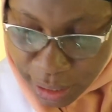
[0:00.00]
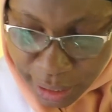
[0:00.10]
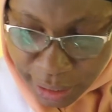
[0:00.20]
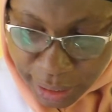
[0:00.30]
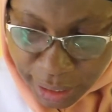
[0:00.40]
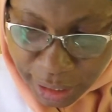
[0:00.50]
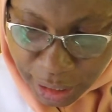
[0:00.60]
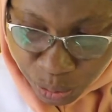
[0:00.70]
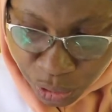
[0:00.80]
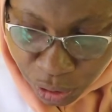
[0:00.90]
in these
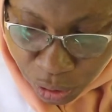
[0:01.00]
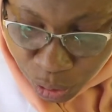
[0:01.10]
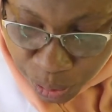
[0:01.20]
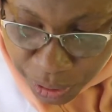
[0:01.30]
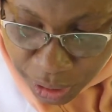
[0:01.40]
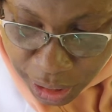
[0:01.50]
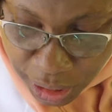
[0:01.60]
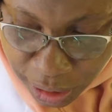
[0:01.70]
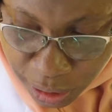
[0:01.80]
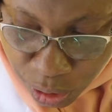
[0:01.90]
small cups. This
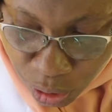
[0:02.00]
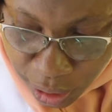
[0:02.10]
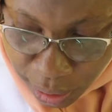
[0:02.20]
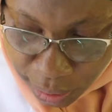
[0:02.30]
is soil.